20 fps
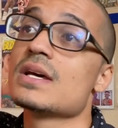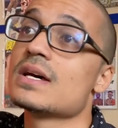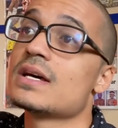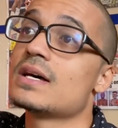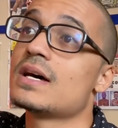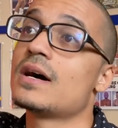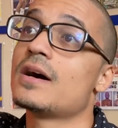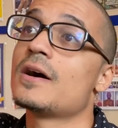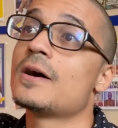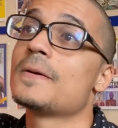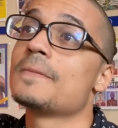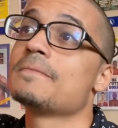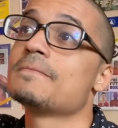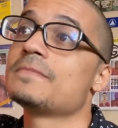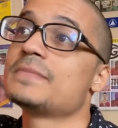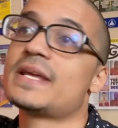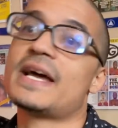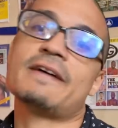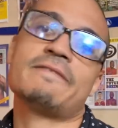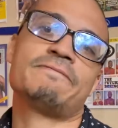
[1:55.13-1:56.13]

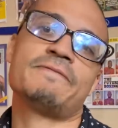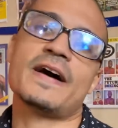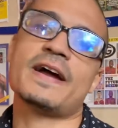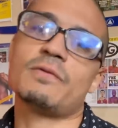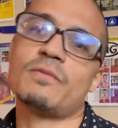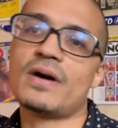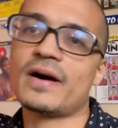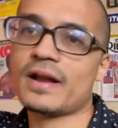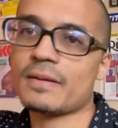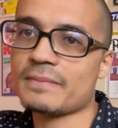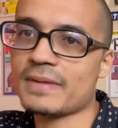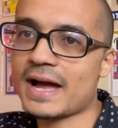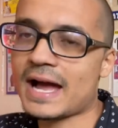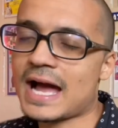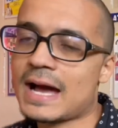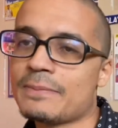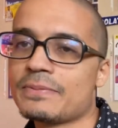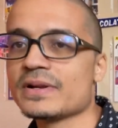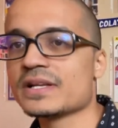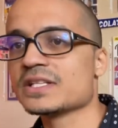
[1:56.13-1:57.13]
That fight wound up not
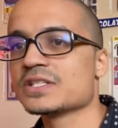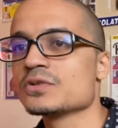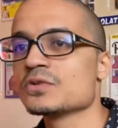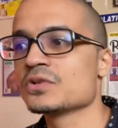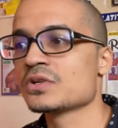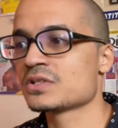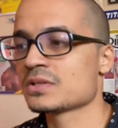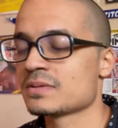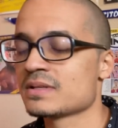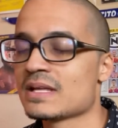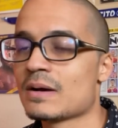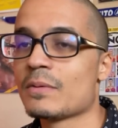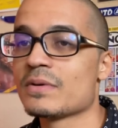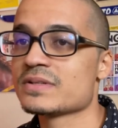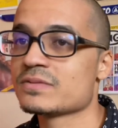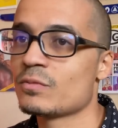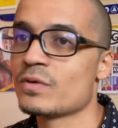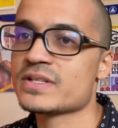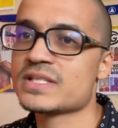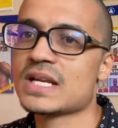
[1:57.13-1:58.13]
happening due to something that
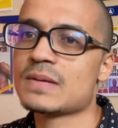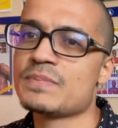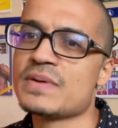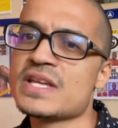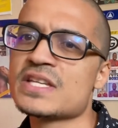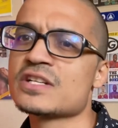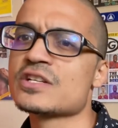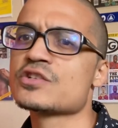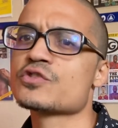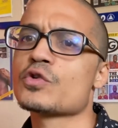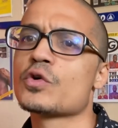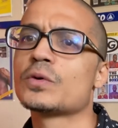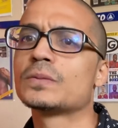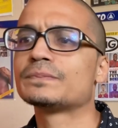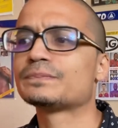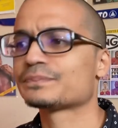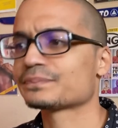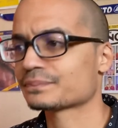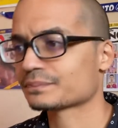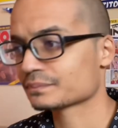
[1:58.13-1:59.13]
wasn't in Pete's
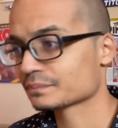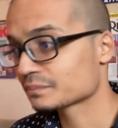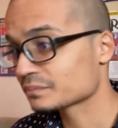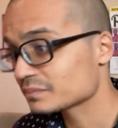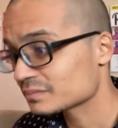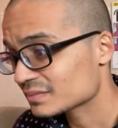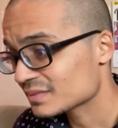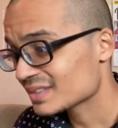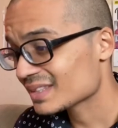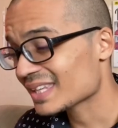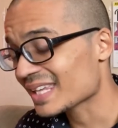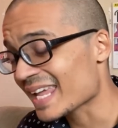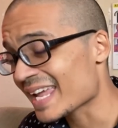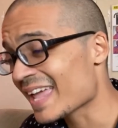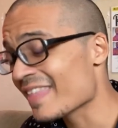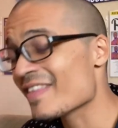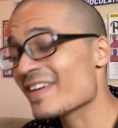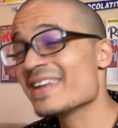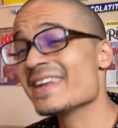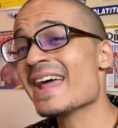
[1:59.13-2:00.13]
control.
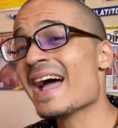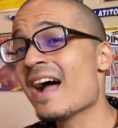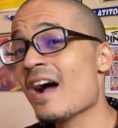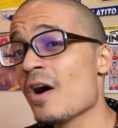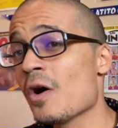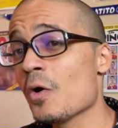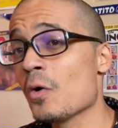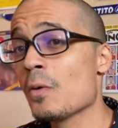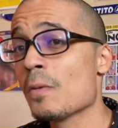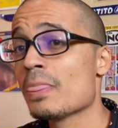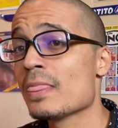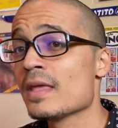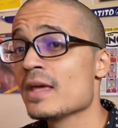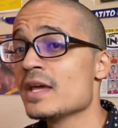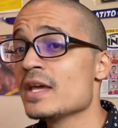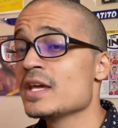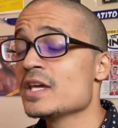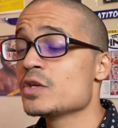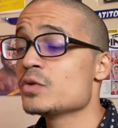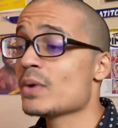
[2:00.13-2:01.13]
And then now
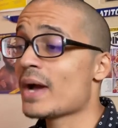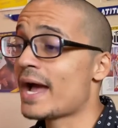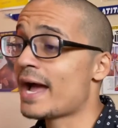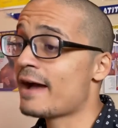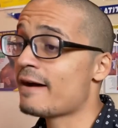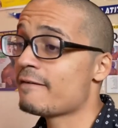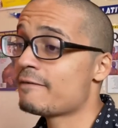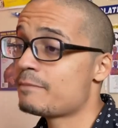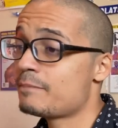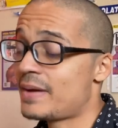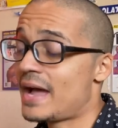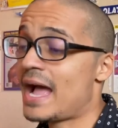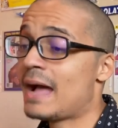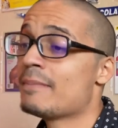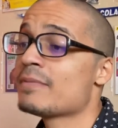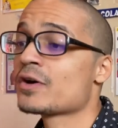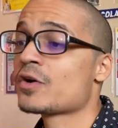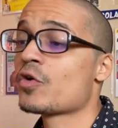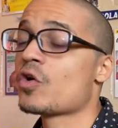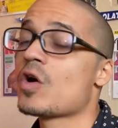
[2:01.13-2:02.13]
you have
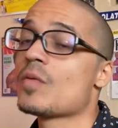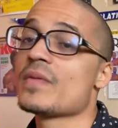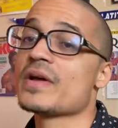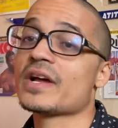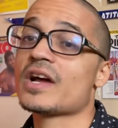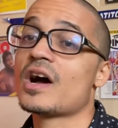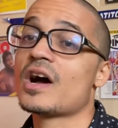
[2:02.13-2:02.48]
Pat McCormack,